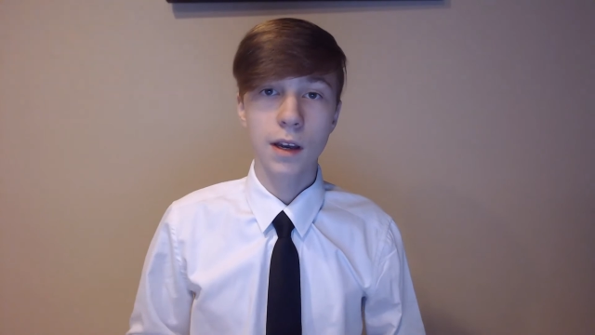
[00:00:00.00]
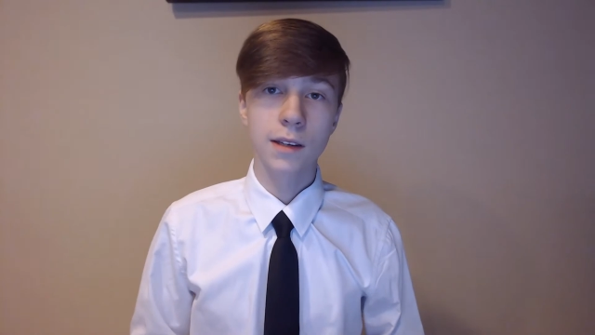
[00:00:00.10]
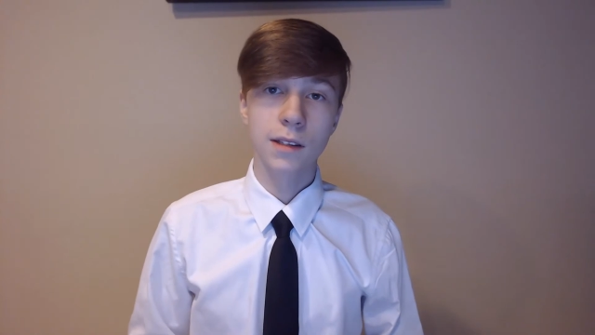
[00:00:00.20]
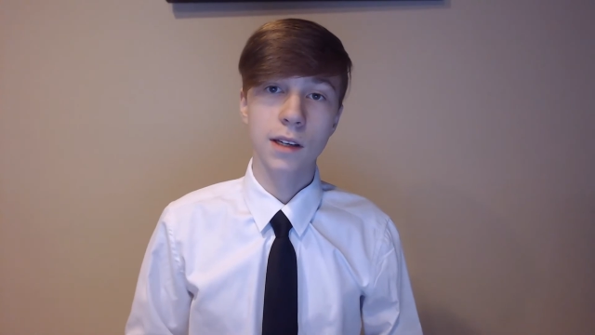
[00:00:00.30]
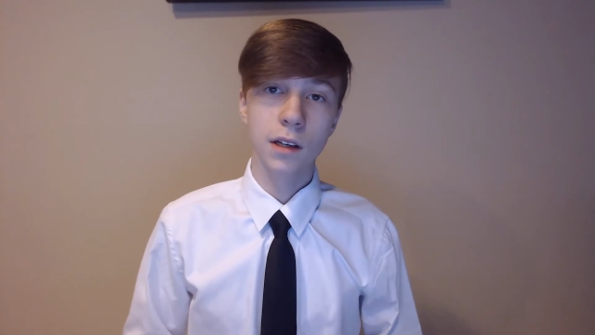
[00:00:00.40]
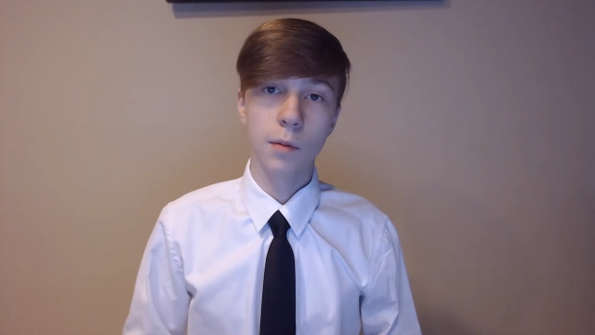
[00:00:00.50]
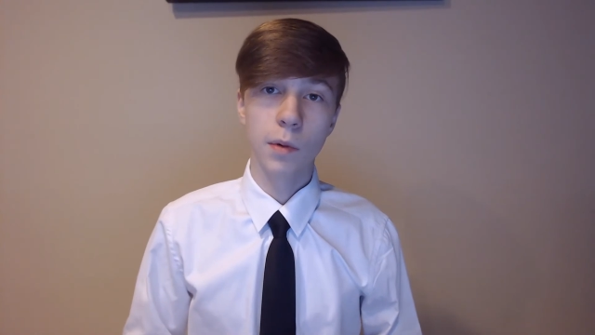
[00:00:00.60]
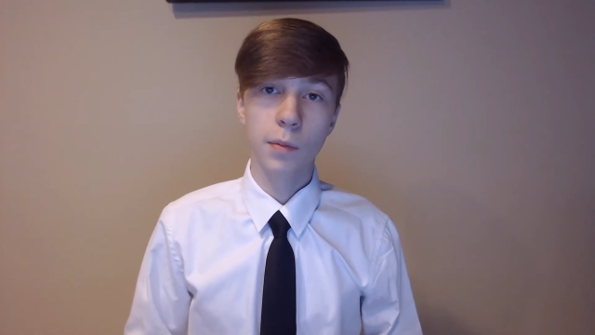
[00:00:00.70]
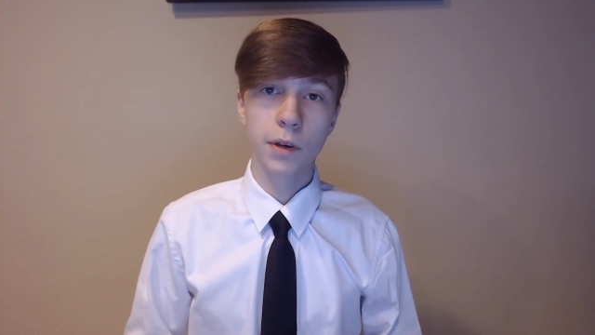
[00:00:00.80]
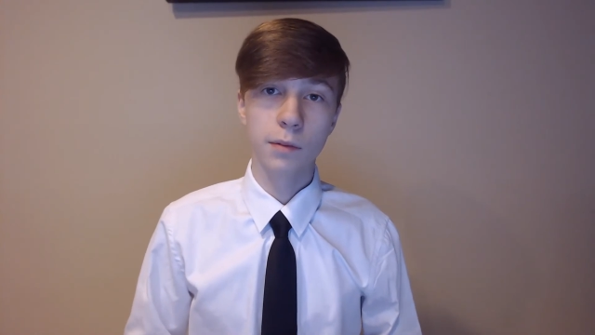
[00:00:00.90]
as they come
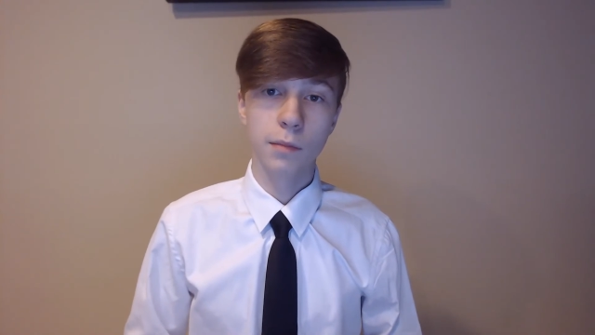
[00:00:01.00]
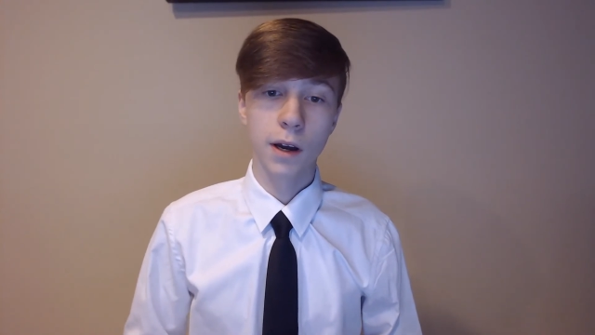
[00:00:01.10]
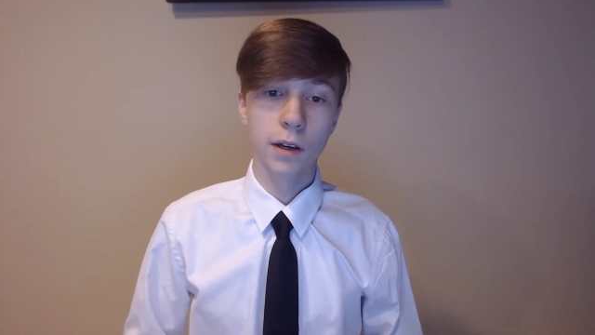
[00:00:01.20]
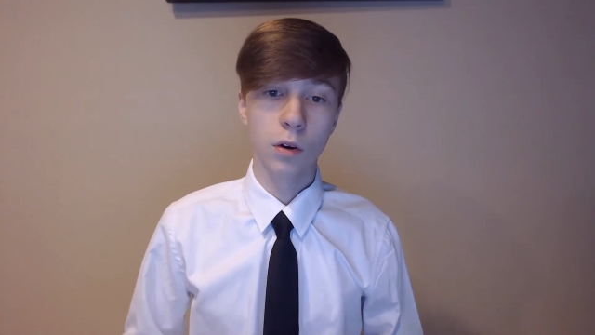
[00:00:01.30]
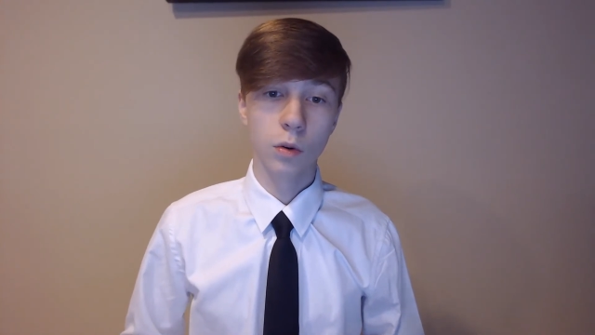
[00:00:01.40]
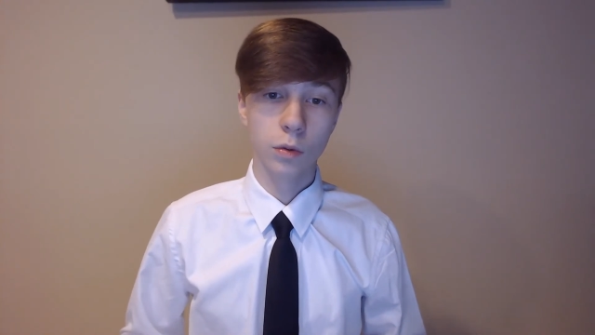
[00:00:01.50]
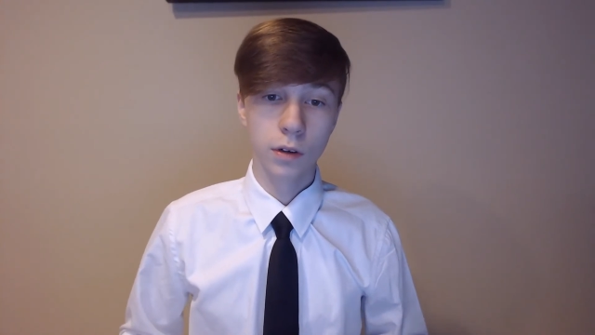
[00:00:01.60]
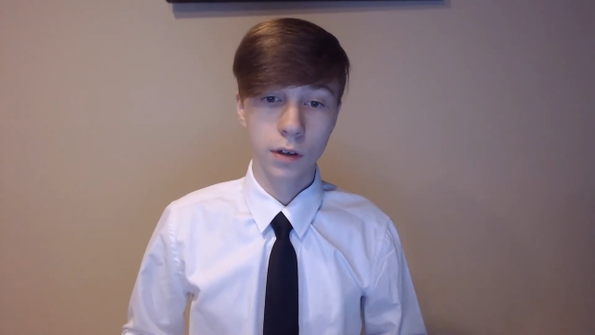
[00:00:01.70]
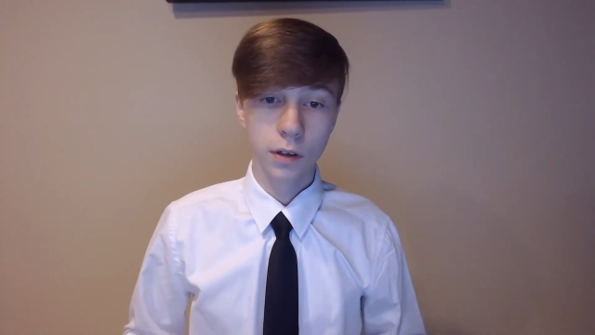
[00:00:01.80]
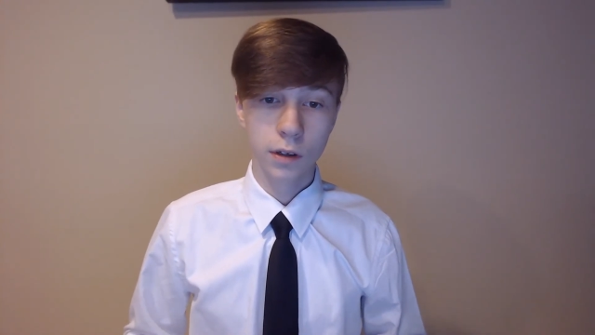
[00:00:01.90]
up in my own
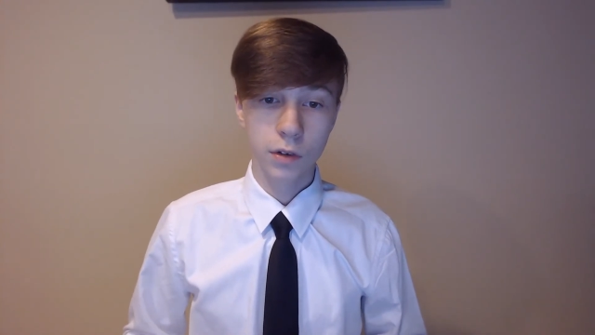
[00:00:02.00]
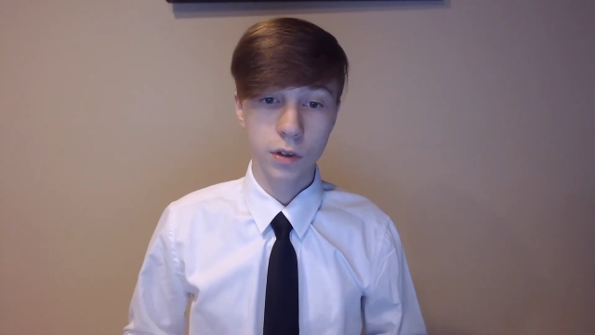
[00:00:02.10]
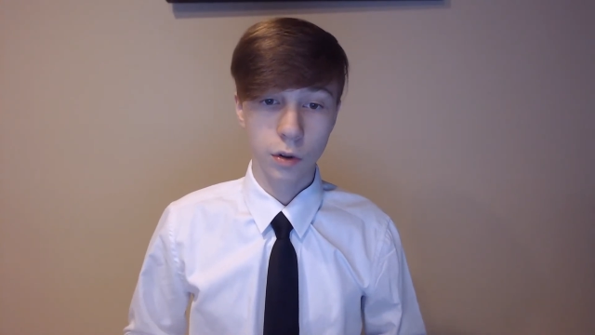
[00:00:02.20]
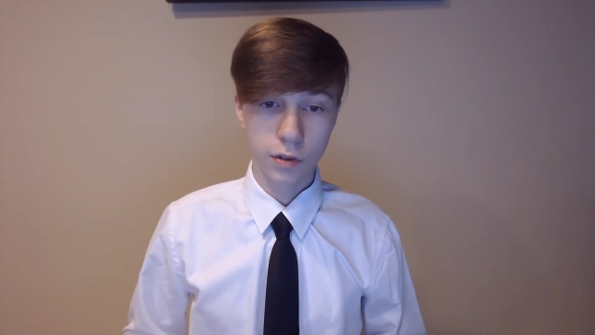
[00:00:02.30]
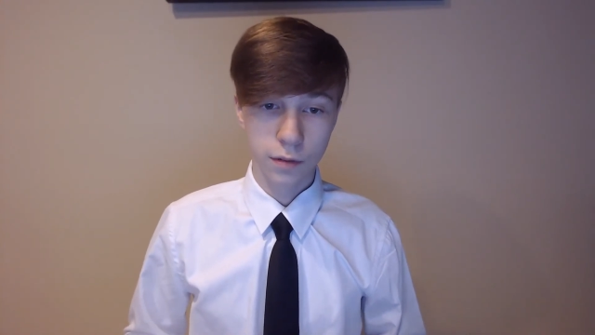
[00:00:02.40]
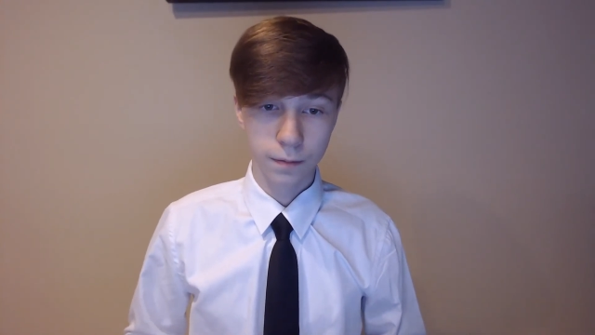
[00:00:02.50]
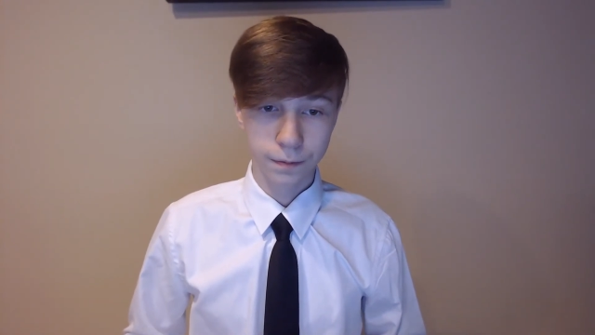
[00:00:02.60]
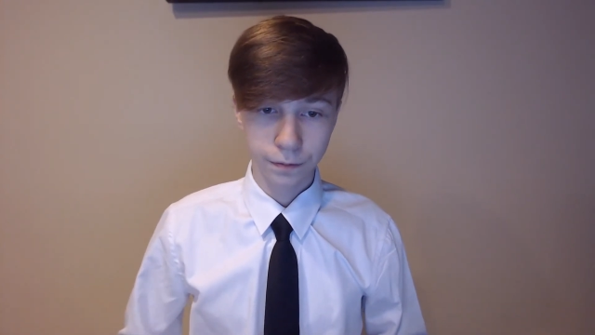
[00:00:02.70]
results.